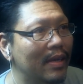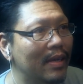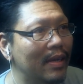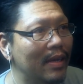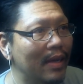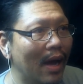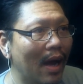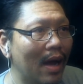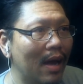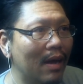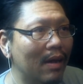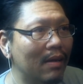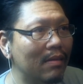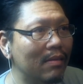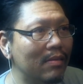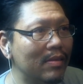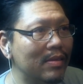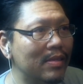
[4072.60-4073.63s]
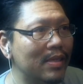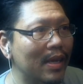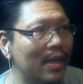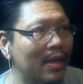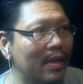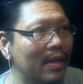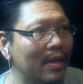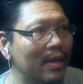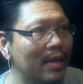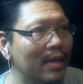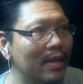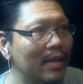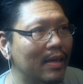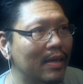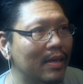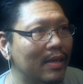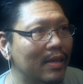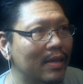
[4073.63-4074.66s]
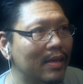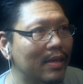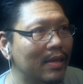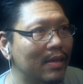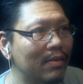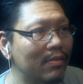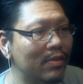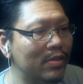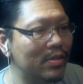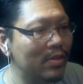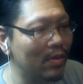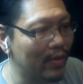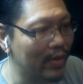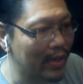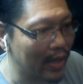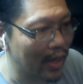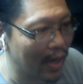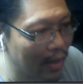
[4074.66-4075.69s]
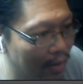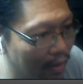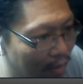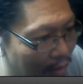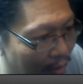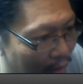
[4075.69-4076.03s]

yeah, looks like we're slowing down here,